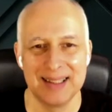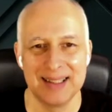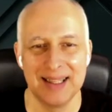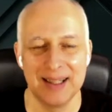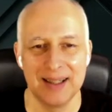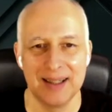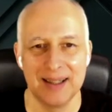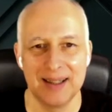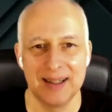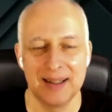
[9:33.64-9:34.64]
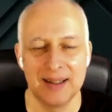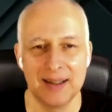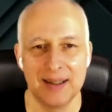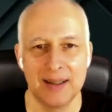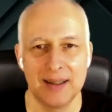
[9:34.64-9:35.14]

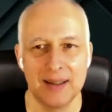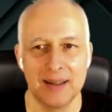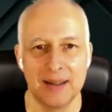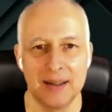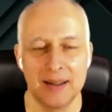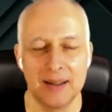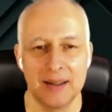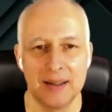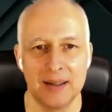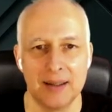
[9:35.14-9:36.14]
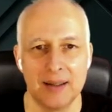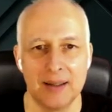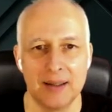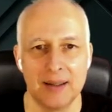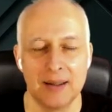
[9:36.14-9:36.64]

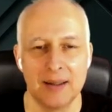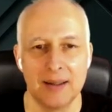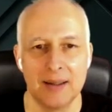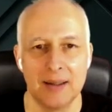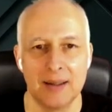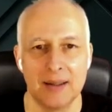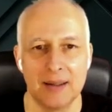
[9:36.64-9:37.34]
No words are spoken by the person on screen.